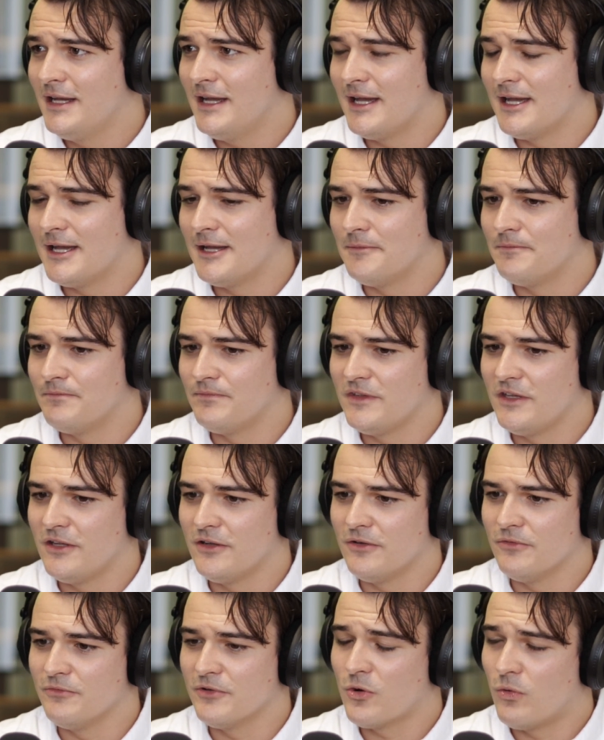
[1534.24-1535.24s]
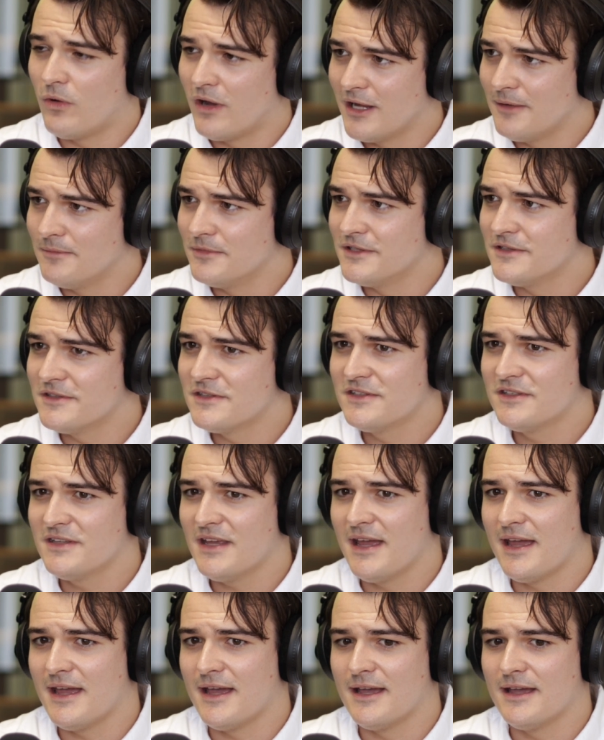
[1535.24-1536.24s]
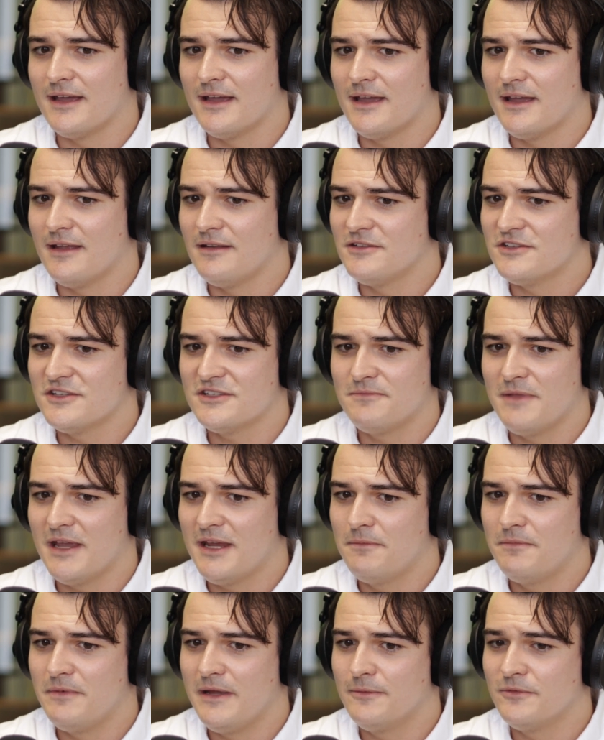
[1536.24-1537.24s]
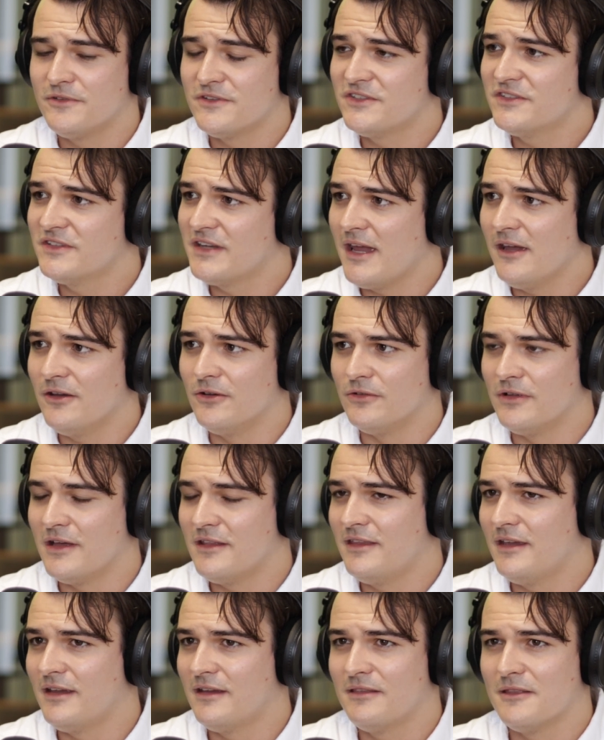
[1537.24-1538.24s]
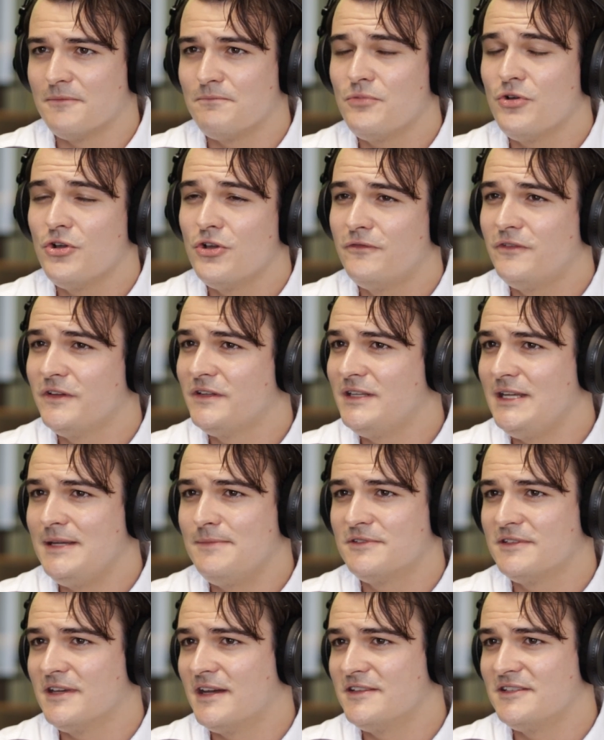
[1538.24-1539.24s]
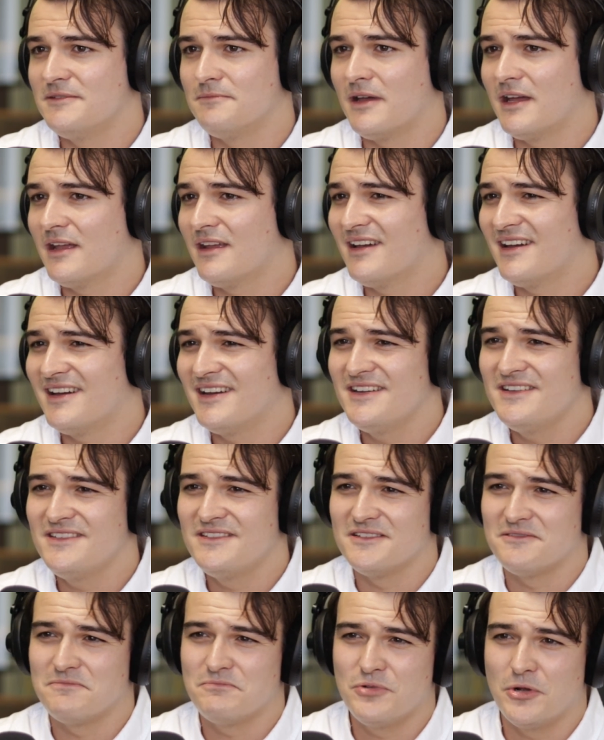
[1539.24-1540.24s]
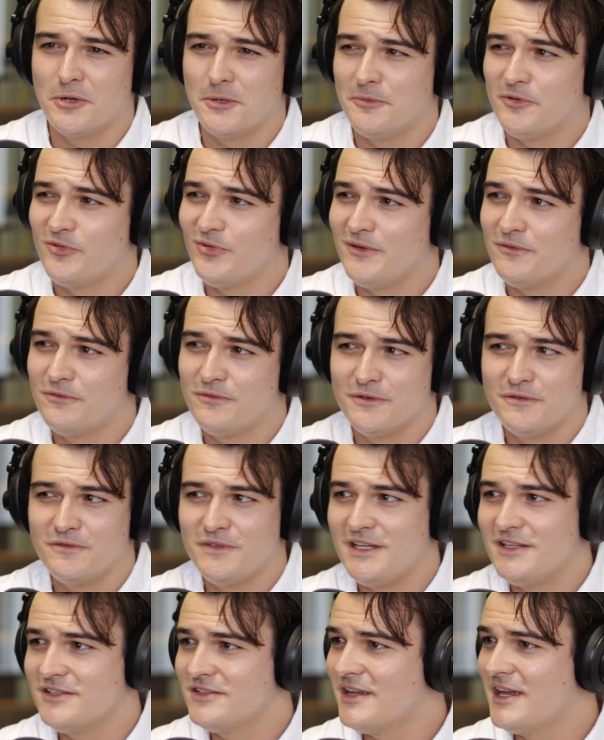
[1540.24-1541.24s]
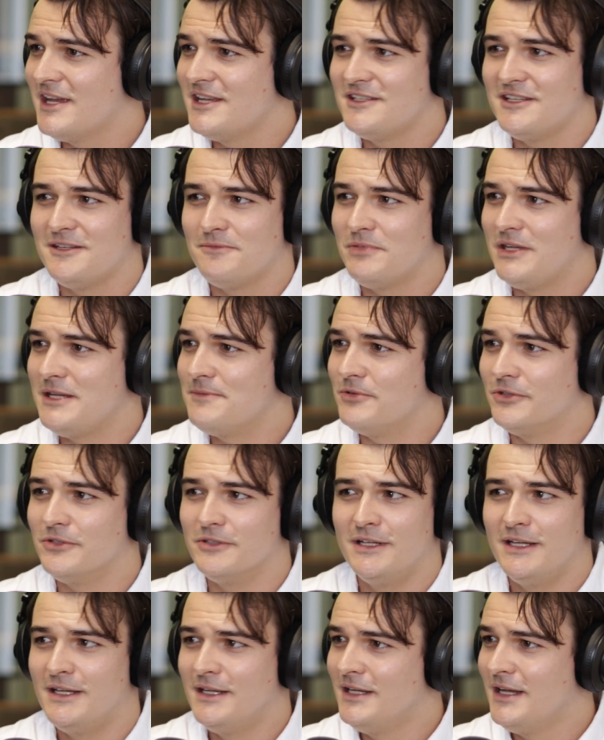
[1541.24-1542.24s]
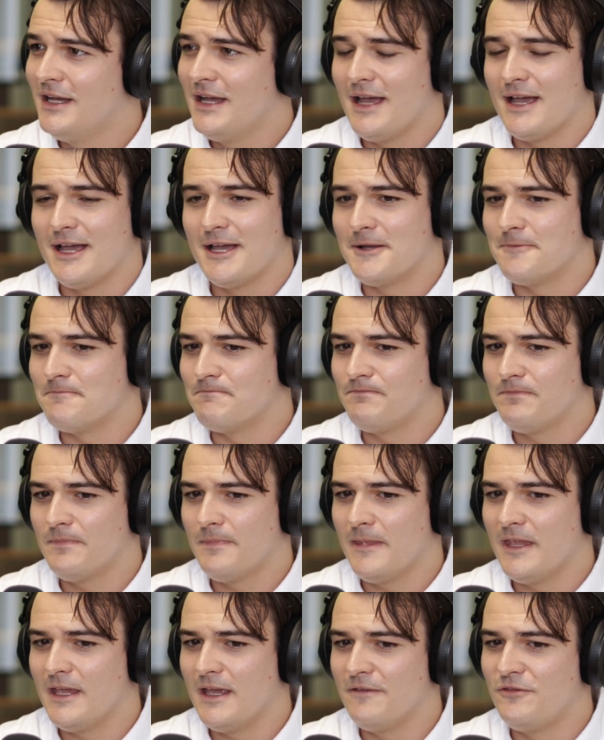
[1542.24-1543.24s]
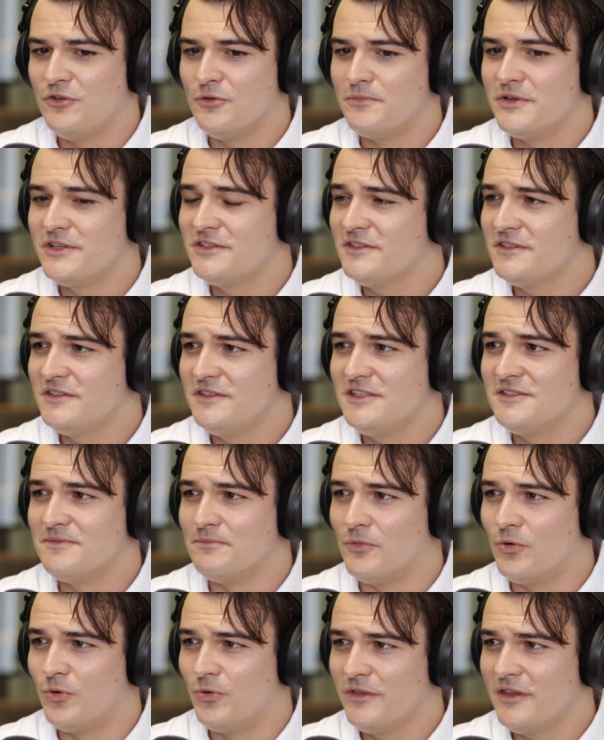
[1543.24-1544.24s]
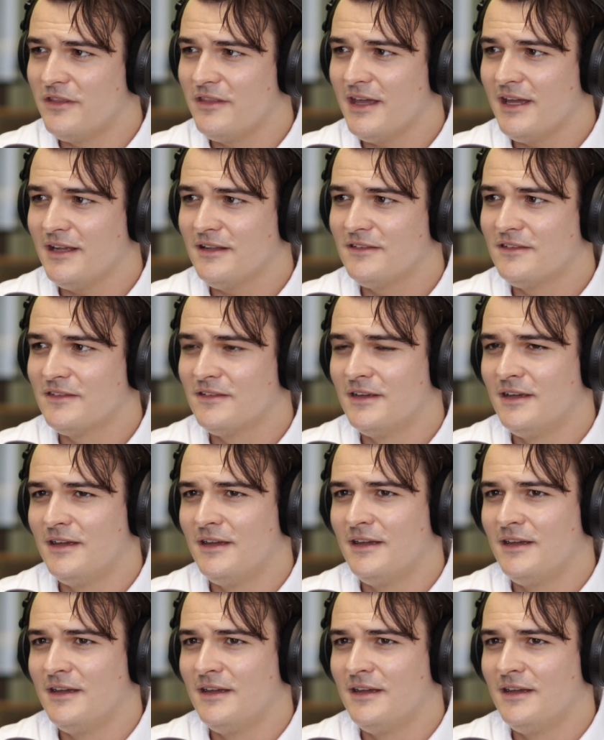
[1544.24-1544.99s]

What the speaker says: requirements, and just be able to scale. I think the perfect team size in my eyes is probably between 15 to 18 people. If your business needs more than that,